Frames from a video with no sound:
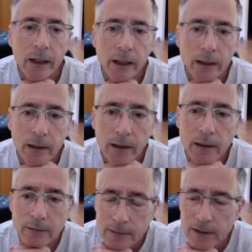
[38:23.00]
and
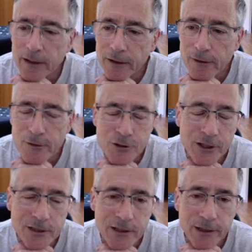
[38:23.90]
I'll get another
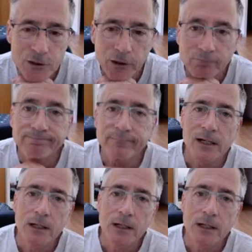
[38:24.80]
chance next year.